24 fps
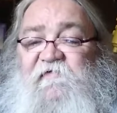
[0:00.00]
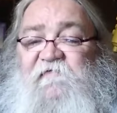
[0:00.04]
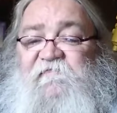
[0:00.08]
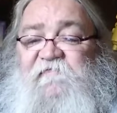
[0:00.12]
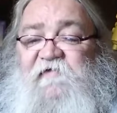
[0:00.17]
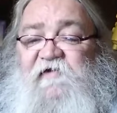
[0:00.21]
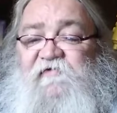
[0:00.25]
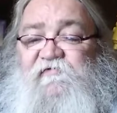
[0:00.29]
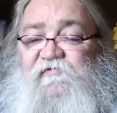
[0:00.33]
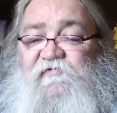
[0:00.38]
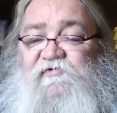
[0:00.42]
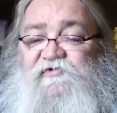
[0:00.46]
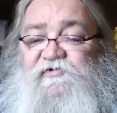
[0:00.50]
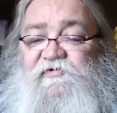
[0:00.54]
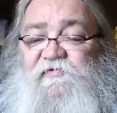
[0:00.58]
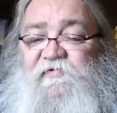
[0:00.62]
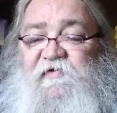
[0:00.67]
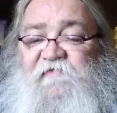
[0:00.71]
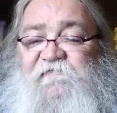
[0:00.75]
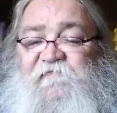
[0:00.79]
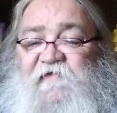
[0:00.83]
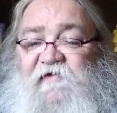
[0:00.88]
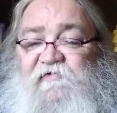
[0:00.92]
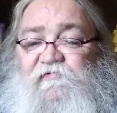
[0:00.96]
if that's what you
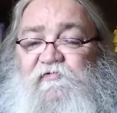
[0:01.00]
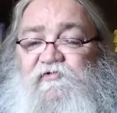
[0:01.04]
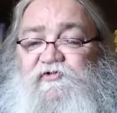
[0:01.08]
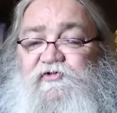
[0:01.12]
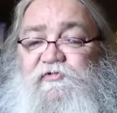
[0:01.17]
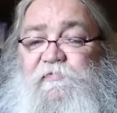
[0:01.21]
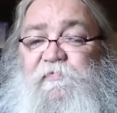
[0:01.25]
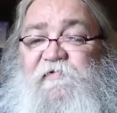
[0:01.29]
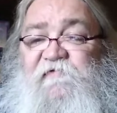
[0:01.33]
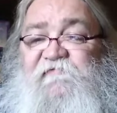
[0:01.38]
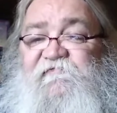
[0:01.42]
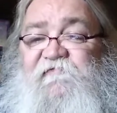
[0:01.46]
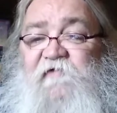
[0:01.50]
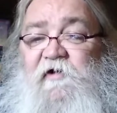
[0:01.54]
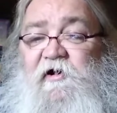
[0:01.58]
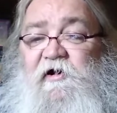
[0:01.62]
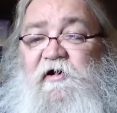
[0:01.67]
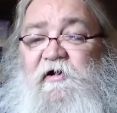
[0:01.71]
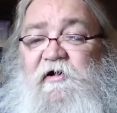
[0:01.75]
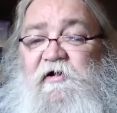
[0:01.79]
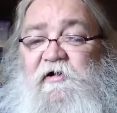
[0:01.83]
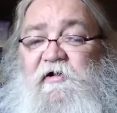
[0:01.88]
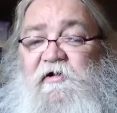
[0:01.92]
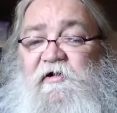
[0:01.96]
if that's what you
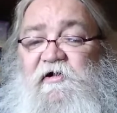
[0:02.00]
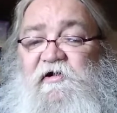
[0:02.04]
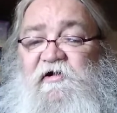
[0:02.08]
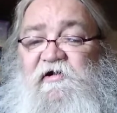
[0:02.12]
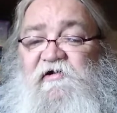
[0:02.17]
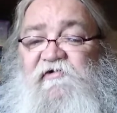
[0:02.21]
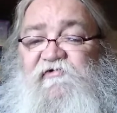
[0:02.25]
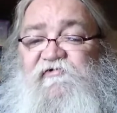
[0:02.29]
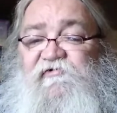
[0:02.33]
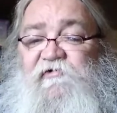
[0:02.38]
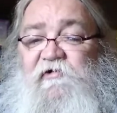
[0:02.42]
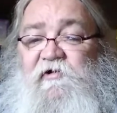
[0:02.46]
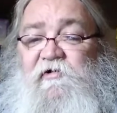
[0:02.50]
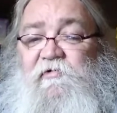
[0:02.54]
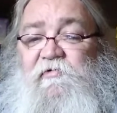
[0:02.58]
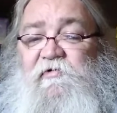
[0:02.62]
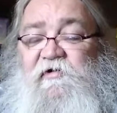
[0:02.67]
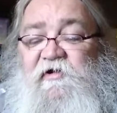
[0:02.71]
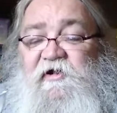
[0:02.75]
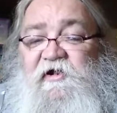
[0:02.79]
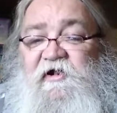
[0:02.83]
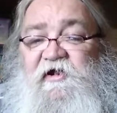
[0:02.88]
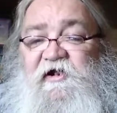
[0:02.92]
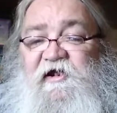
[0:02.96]
prefer. So
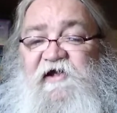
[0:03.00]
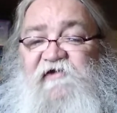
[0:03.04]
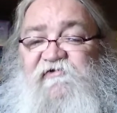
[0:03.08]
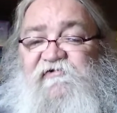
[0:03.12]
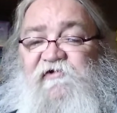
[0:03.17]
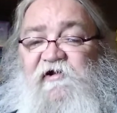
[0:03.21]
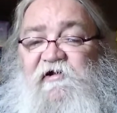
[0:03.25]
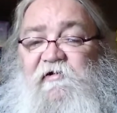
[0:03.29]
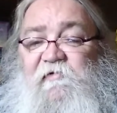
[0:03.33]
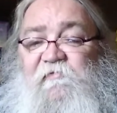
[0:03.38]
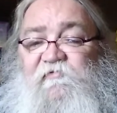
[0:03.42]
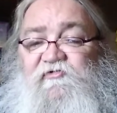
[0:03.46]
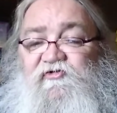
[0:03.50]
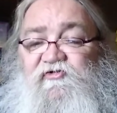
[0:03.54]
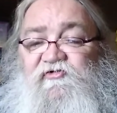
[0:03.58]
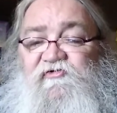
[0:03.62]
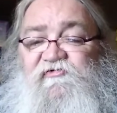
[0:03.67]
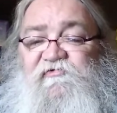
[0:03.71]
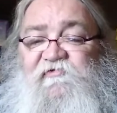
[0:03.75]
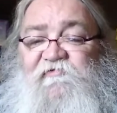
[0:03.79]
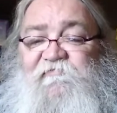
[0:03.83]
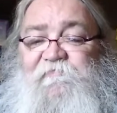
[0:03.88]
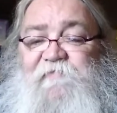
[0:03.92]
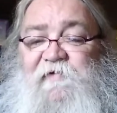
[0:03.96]
it's
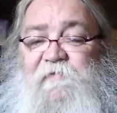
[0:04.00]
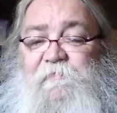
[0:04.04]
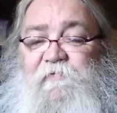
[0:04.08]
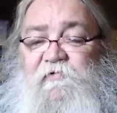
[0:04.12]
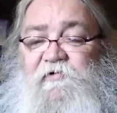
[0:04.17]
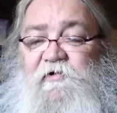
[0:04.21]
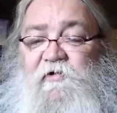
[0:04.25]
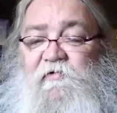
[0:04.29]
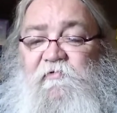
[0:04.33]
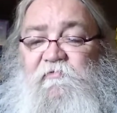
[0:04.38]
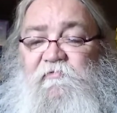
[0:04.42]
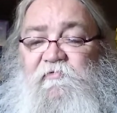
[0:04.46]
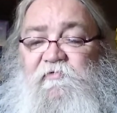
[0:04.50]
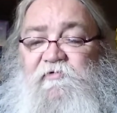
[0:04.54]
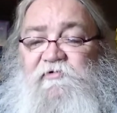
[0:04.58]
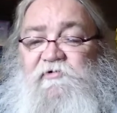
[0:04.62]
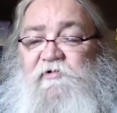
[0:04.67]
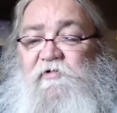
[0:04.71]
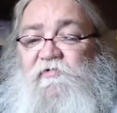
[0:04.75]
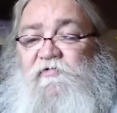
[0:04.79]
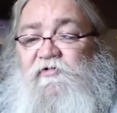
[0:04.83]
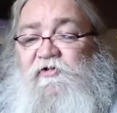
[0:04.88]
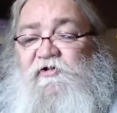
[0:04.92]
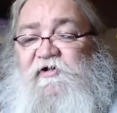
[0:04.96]
unobtrusive. People don't
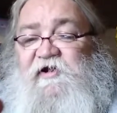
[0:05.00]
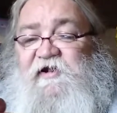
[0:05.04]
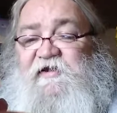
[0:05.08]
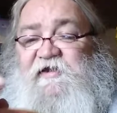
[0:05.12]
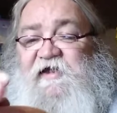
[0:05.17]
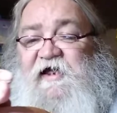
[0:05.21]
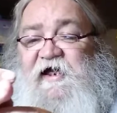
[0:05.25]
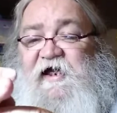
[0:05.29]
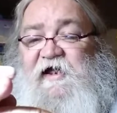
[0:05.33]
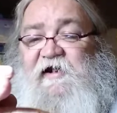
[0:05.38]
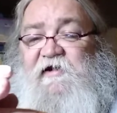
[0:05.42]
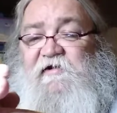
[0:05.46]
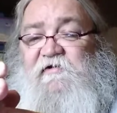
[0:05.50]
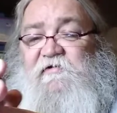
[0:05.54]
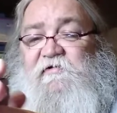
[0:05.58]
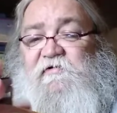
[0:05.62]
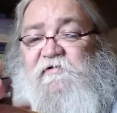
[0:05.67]
don't look at that